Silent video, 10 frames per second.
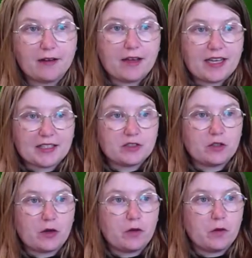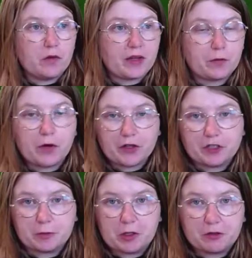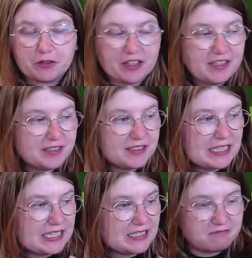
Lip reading: get so like worked up over things that